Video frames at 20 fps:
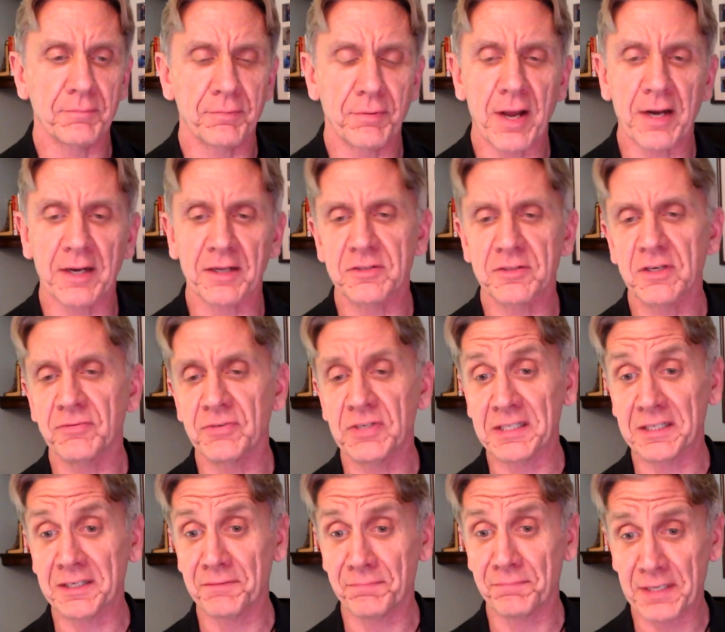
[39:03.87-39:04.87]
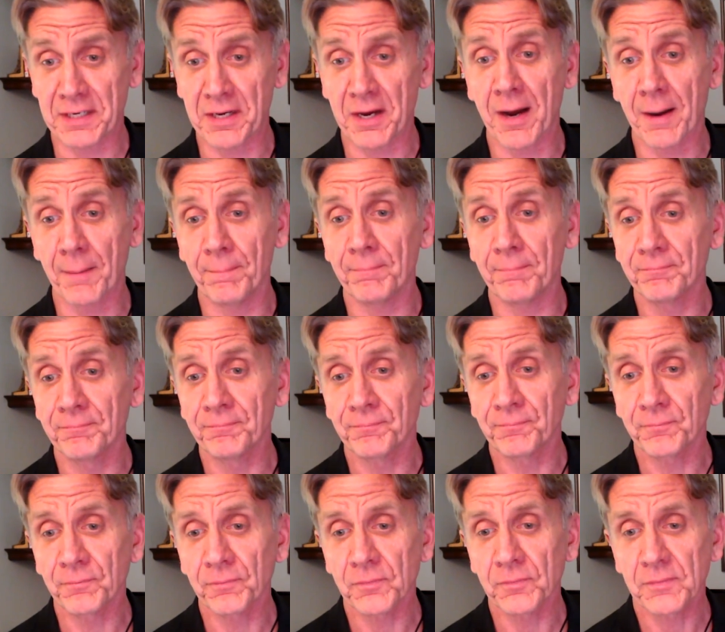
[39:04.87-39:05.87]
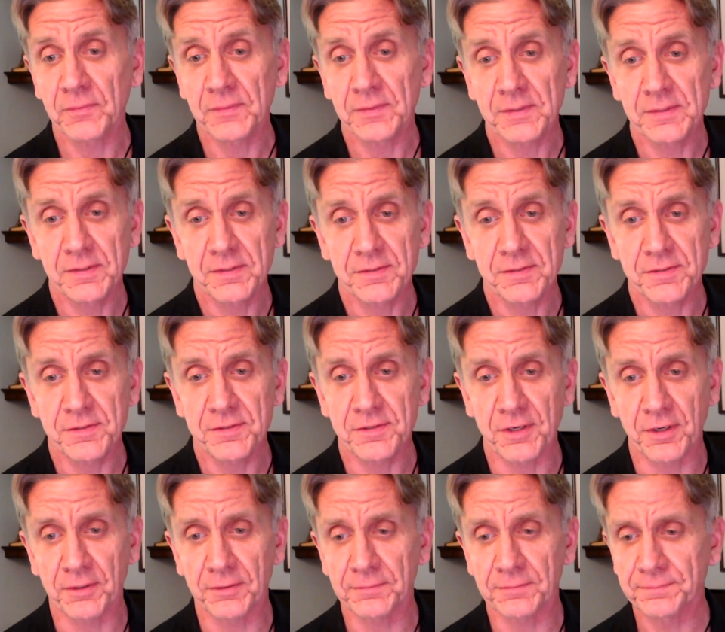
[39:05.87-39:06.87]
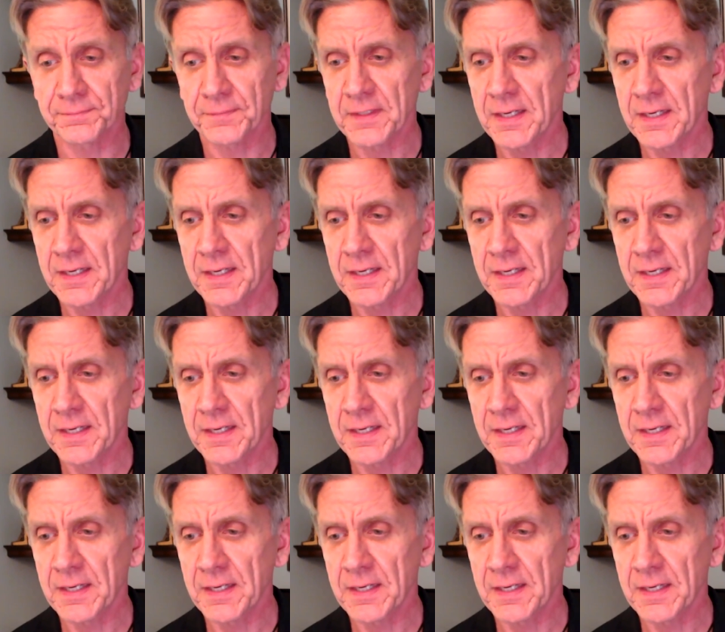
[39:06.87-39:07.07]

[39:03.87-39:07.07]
productivity can become. So,